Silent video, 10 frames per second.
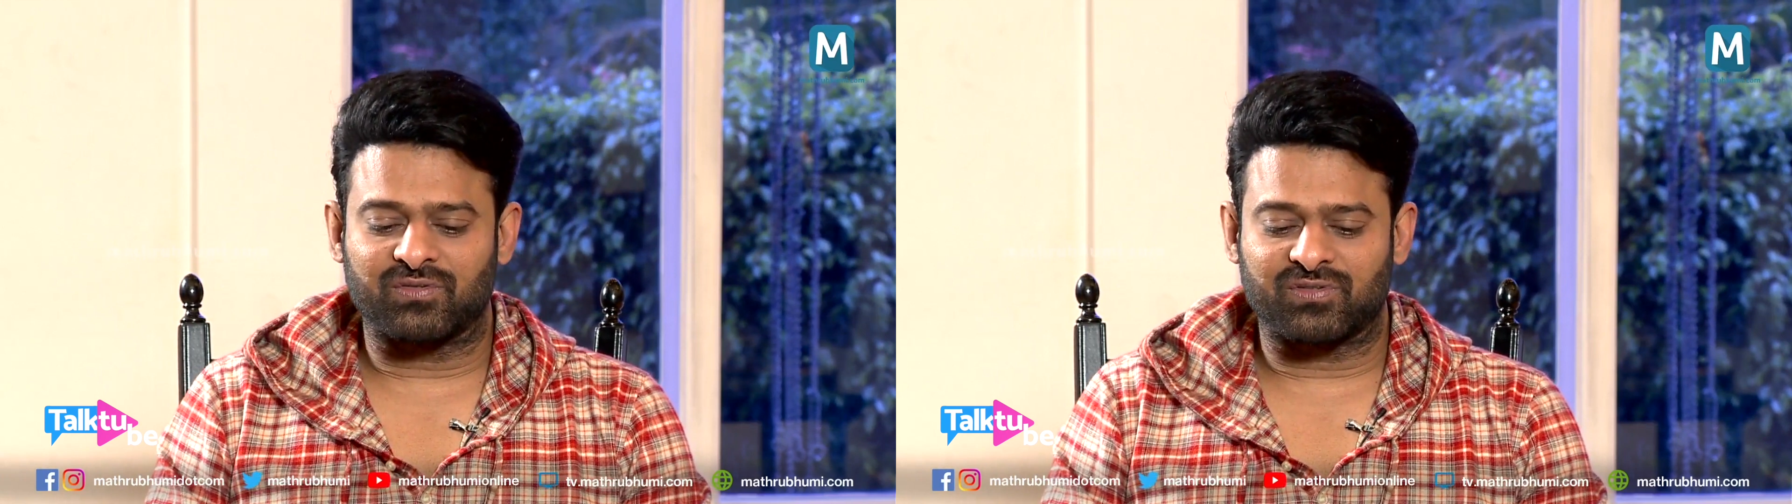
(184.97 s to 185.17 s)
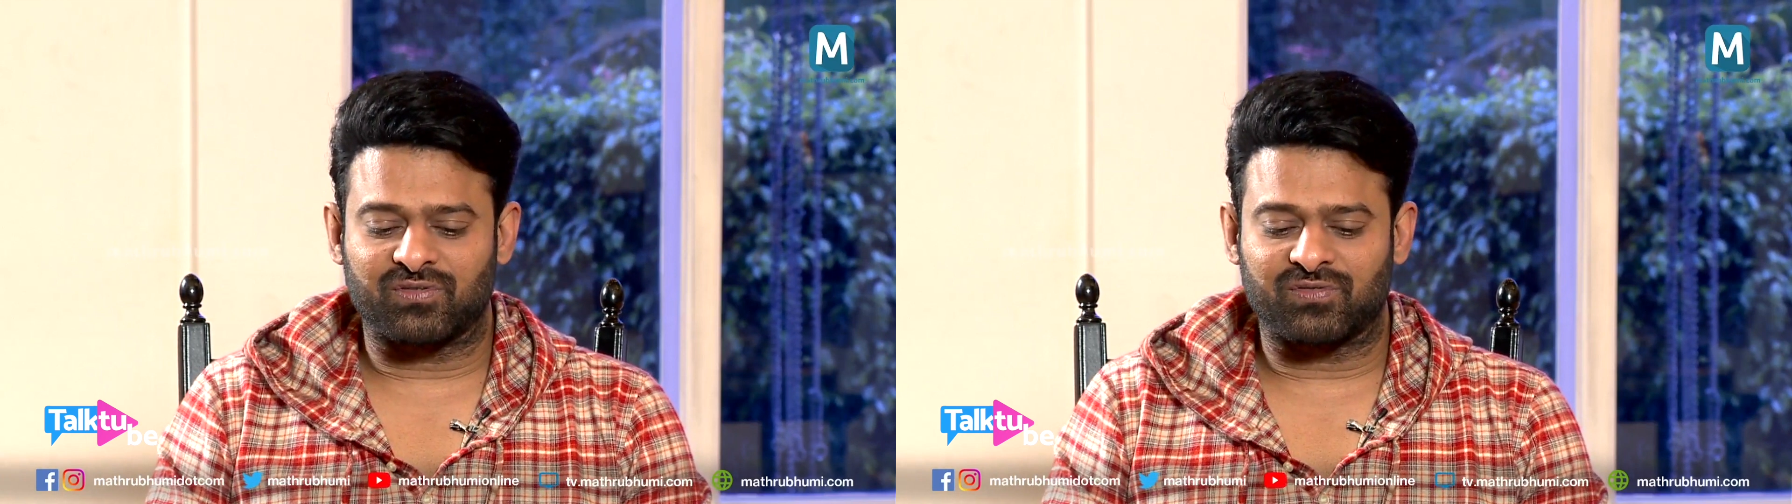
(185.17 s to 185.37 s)

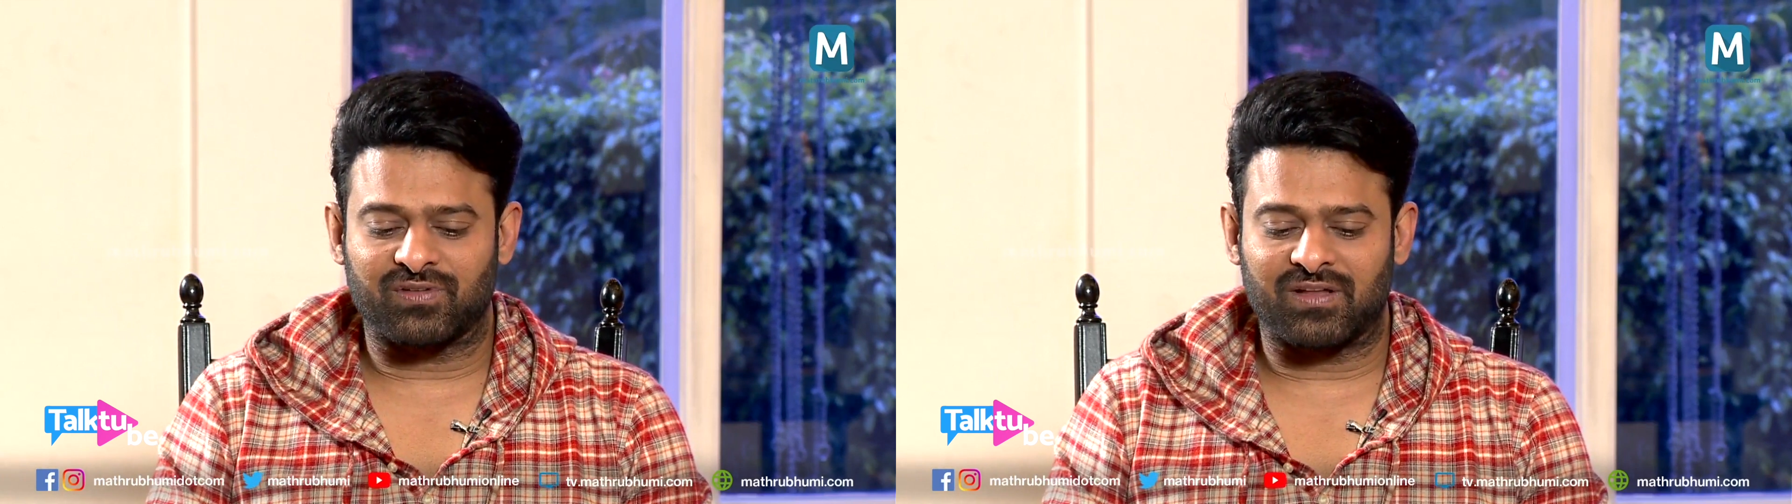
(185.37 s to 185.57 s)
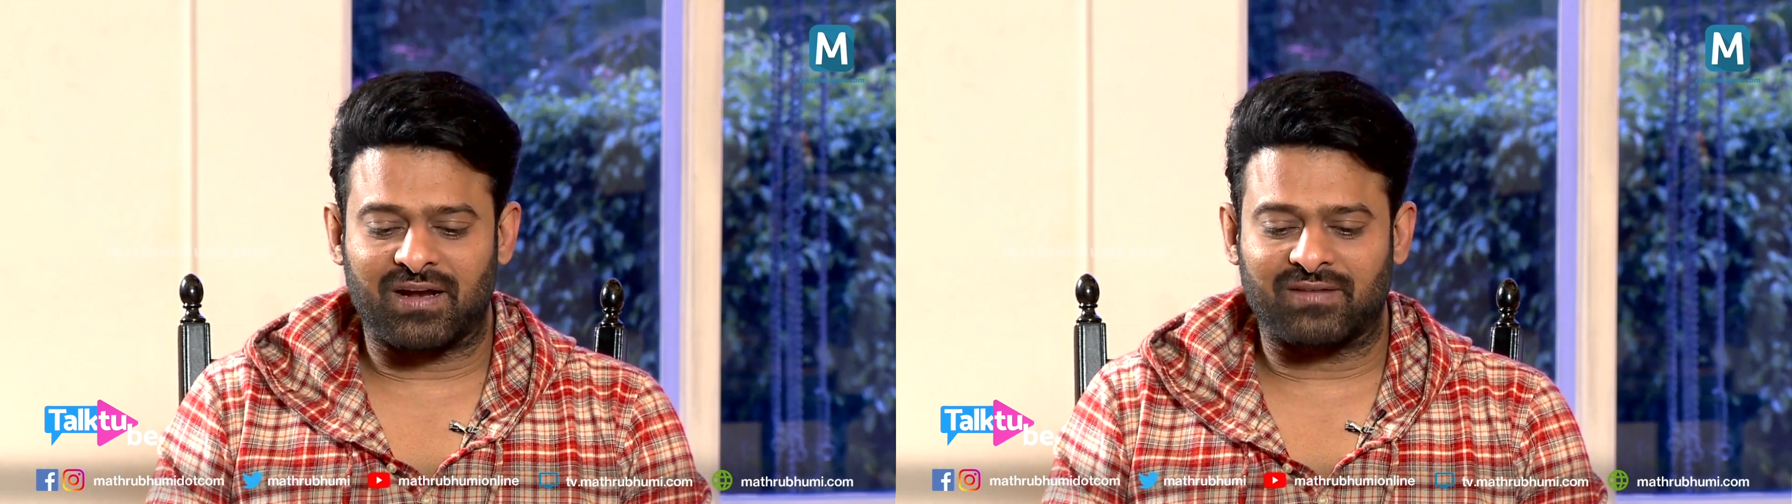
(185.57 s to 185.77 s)
So
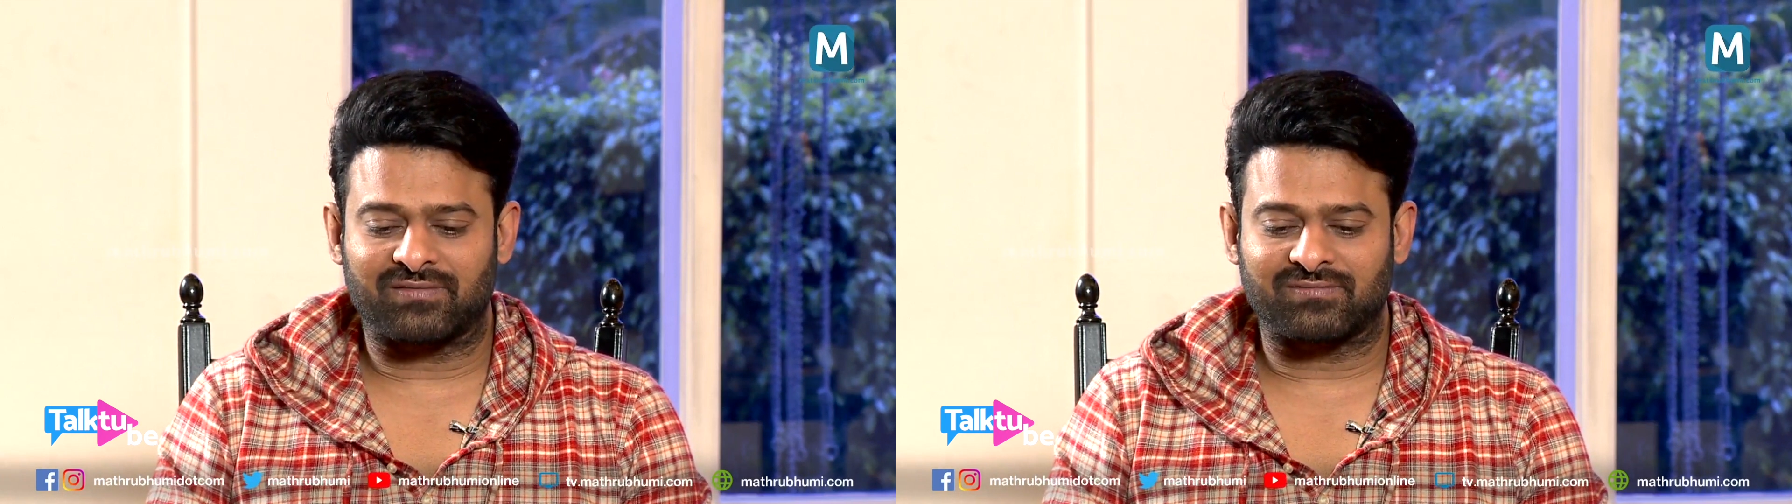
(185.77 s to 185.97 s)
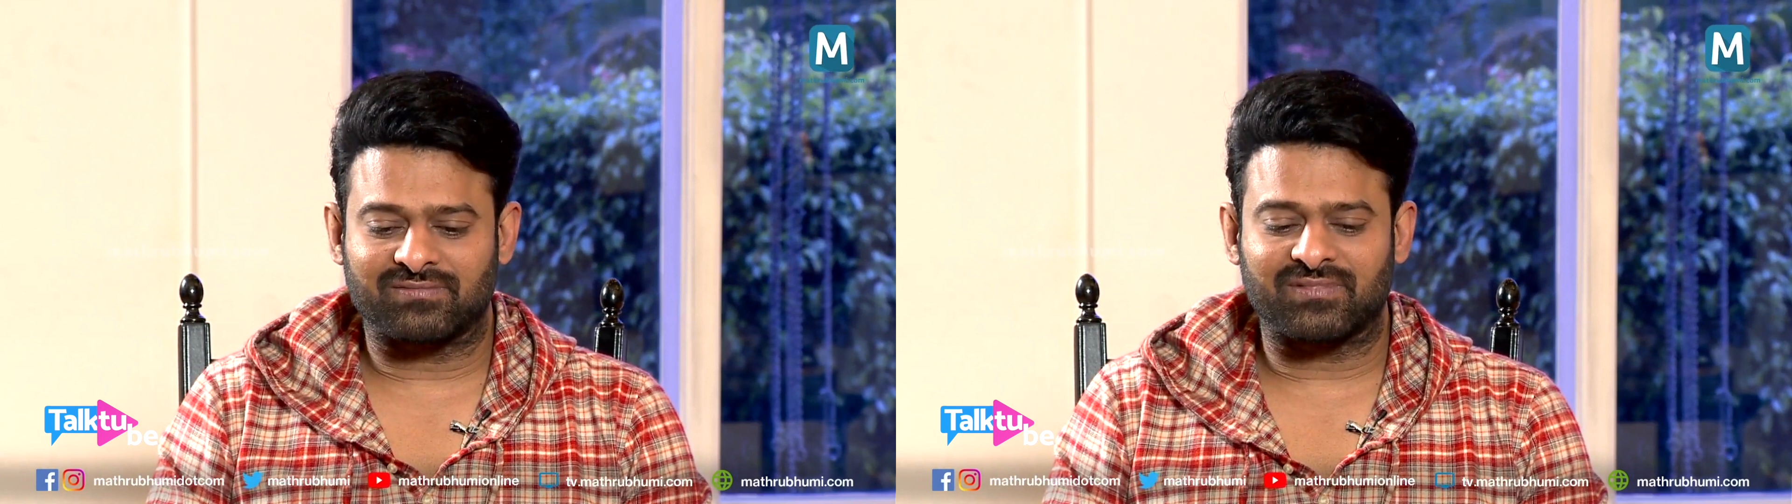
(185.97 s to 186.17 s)
for that,
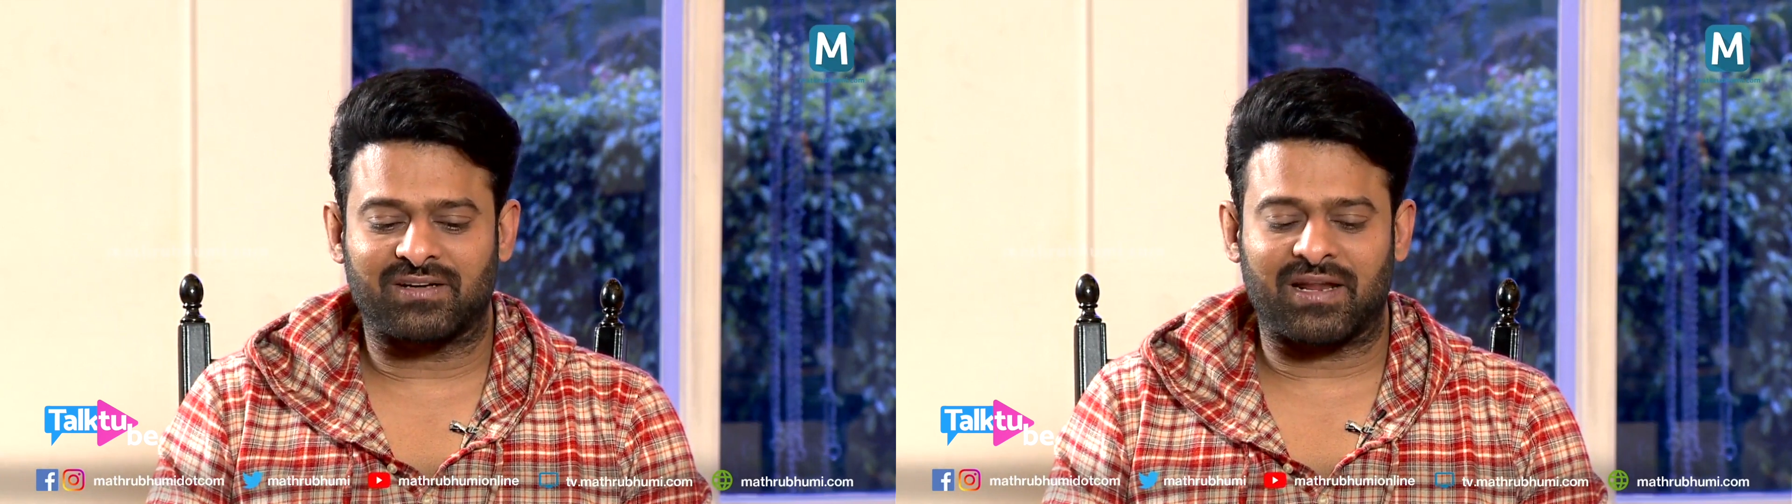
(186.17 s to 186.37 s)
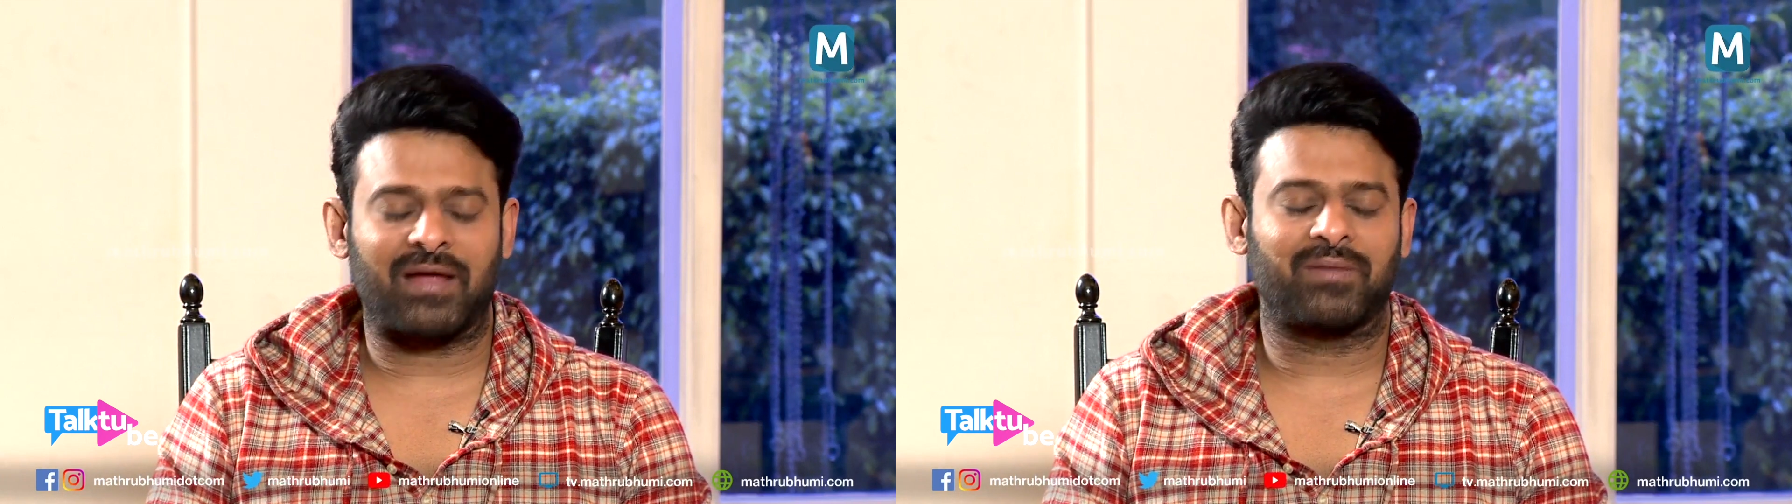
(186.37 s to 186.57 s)
the
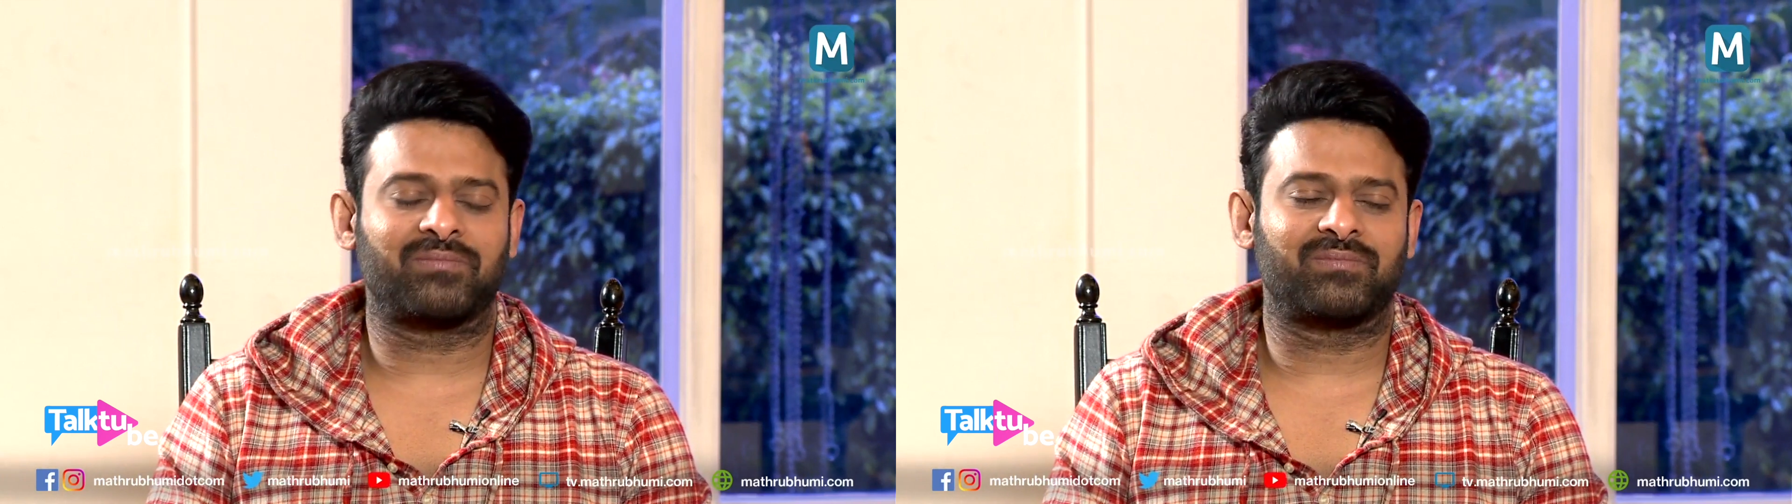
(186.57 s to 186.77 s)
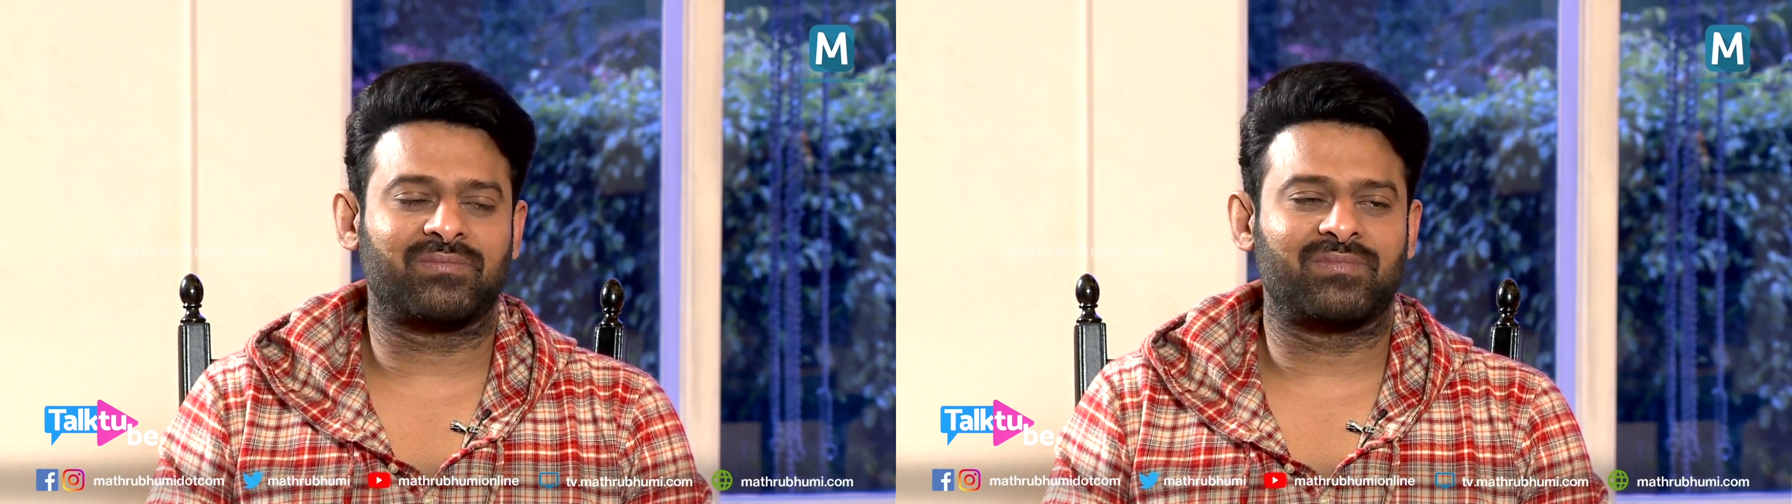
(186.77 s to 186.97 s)
time